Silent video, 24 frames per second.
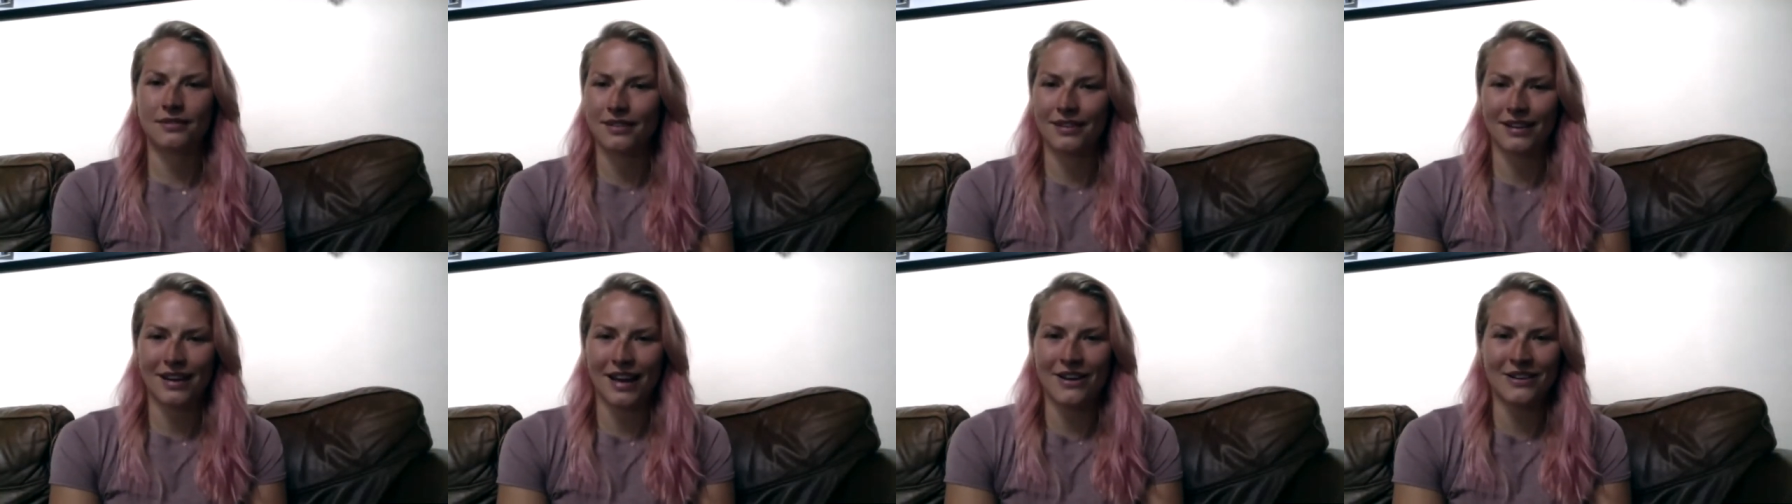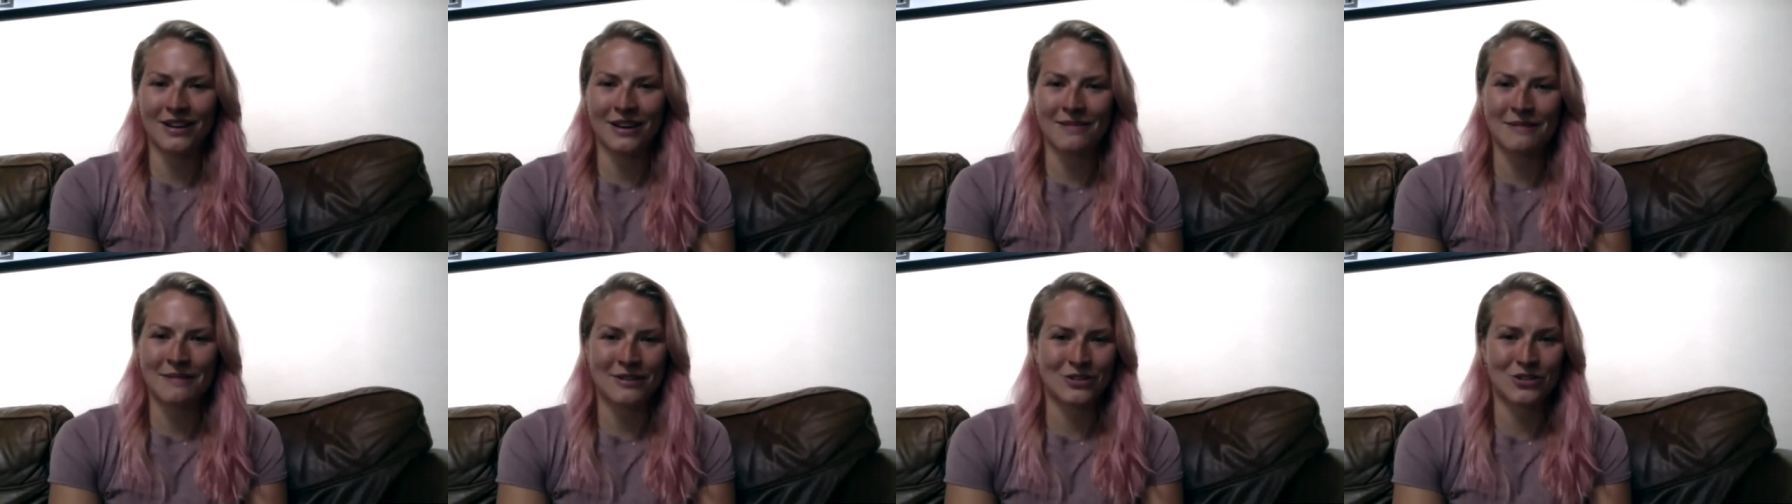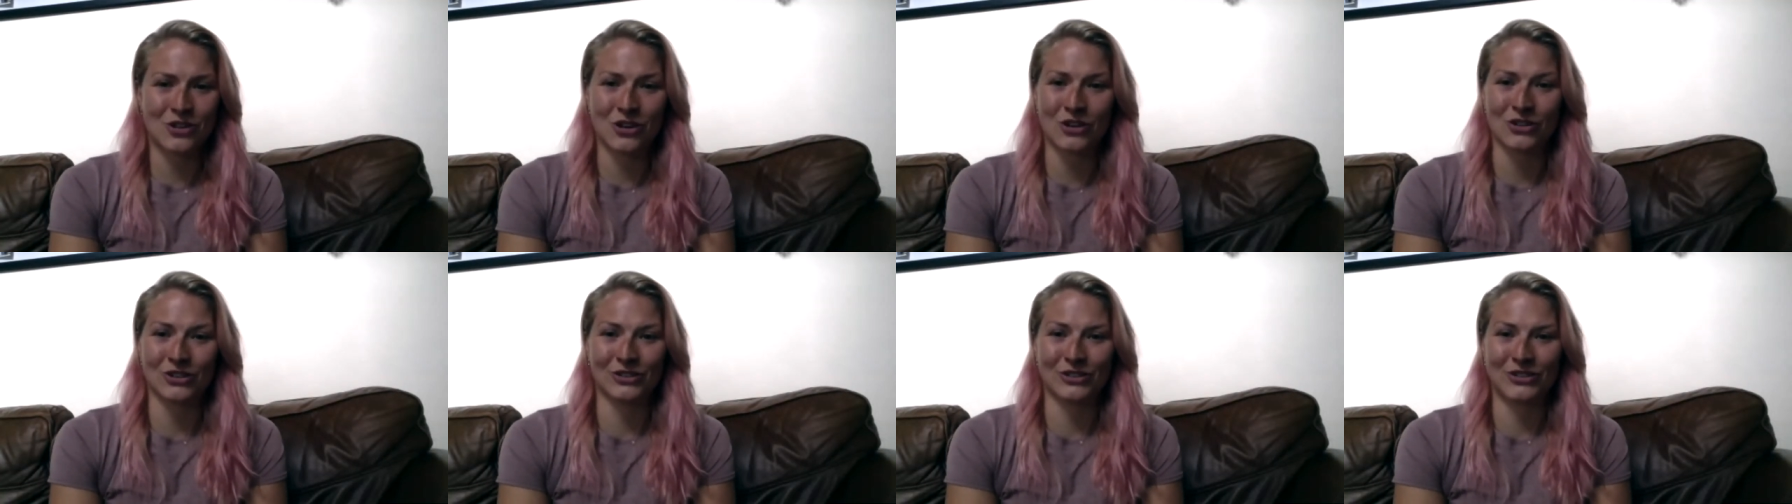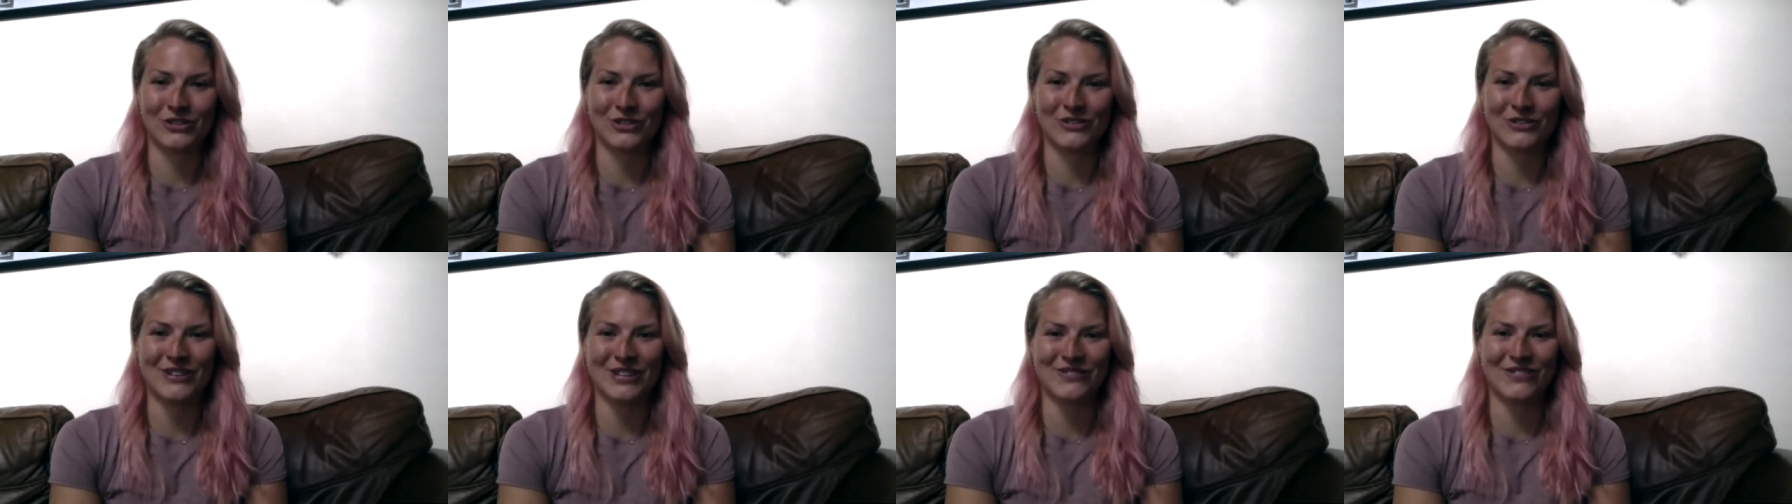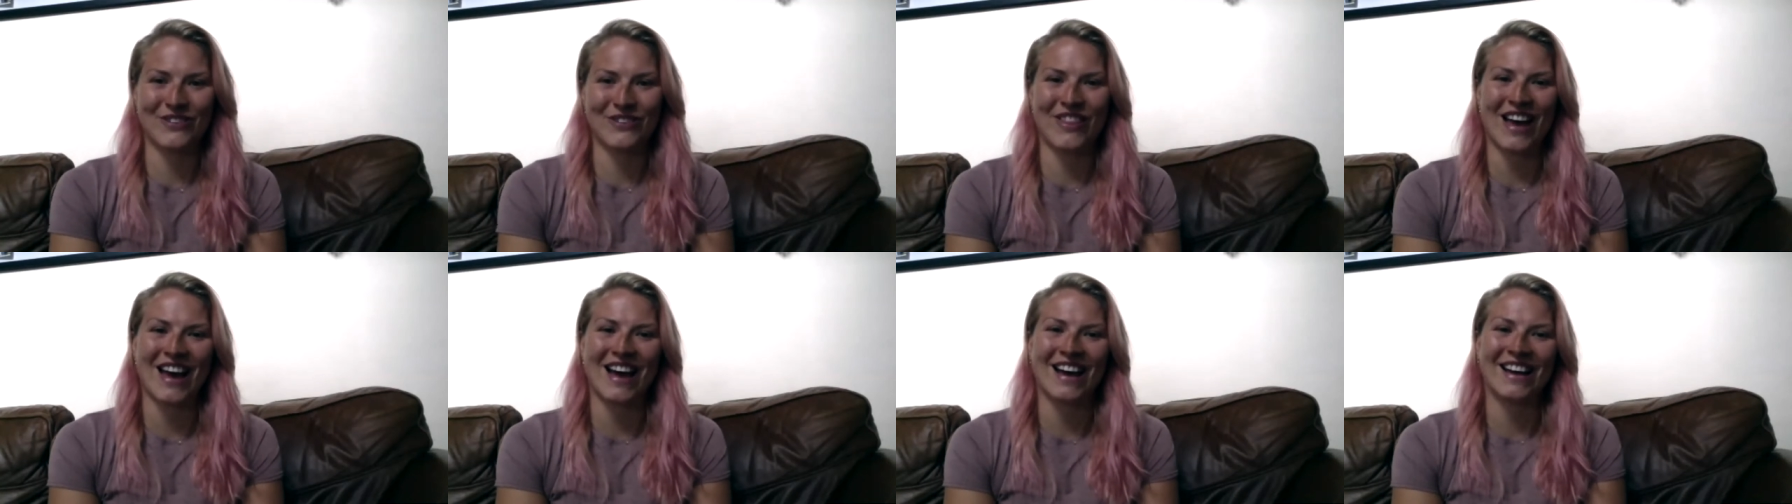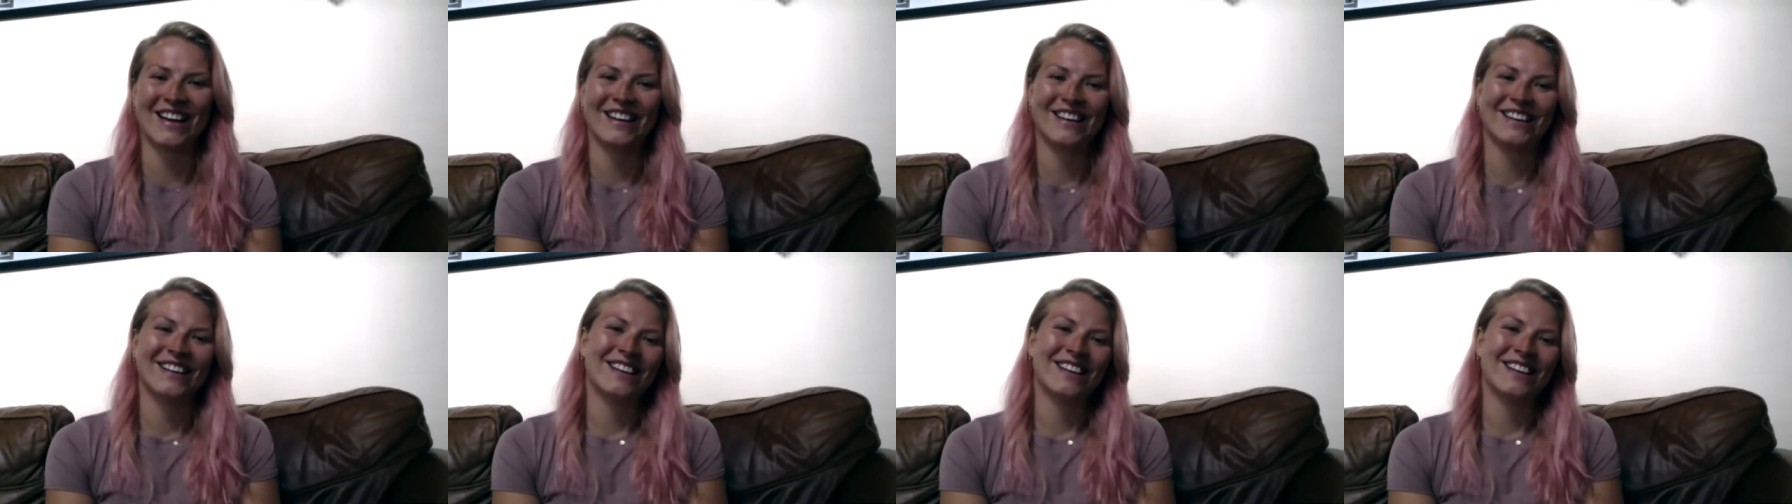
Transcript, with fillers: how come I struggled so much for that?